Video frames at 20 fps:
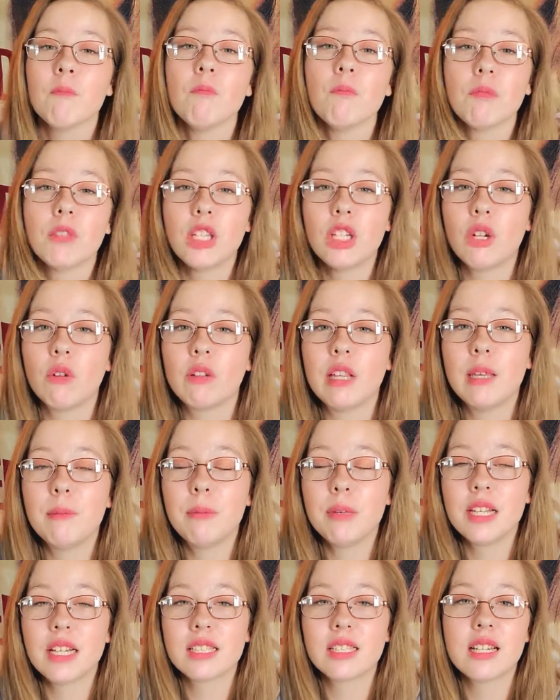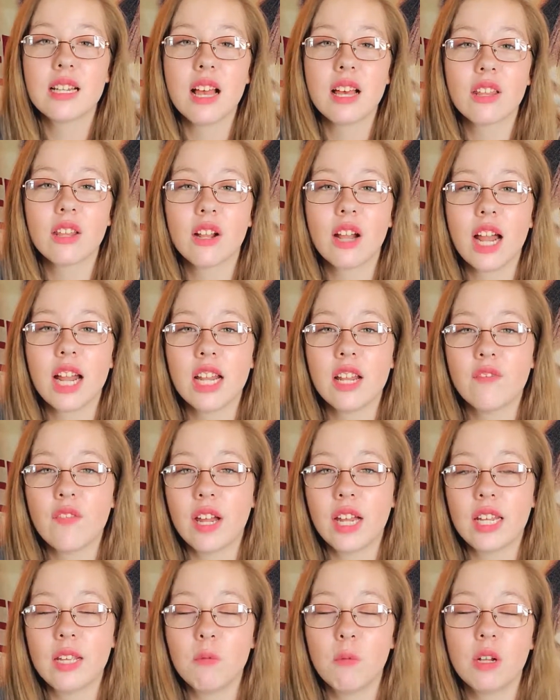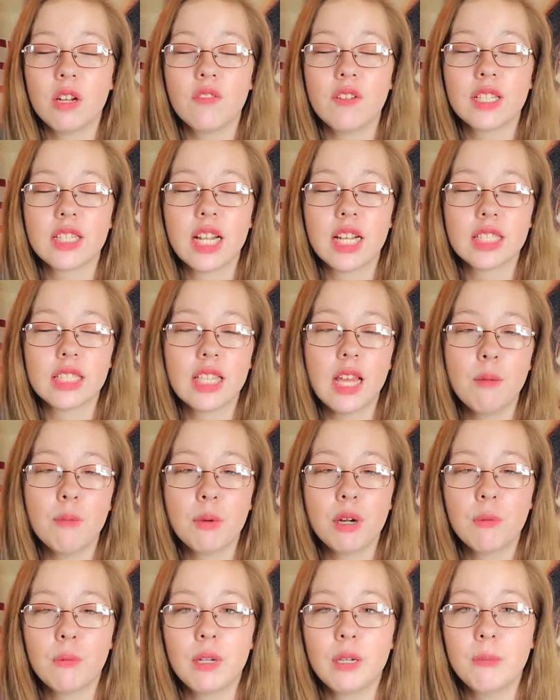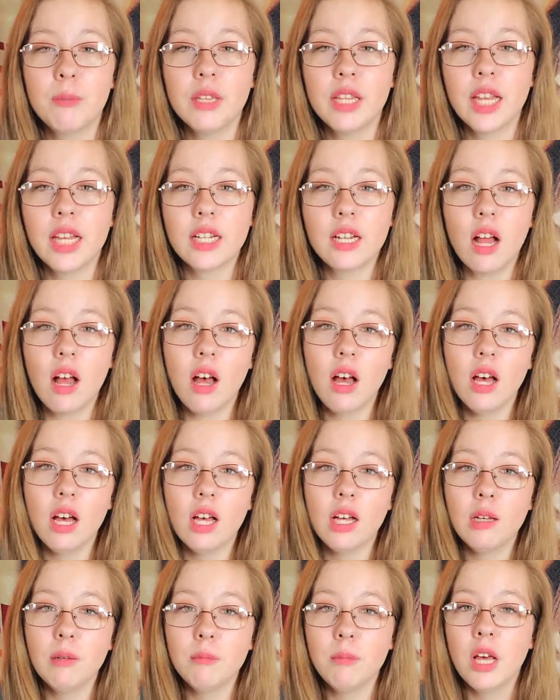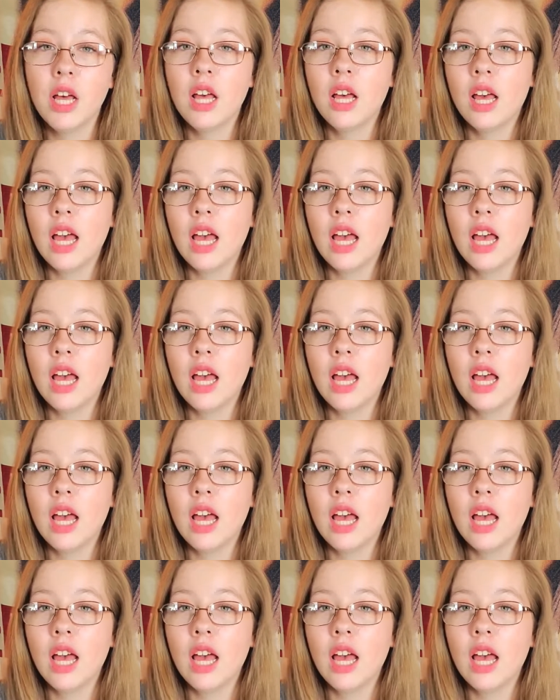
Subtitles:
you know, keeping us together. And if any one of us got separated, we'd be like, have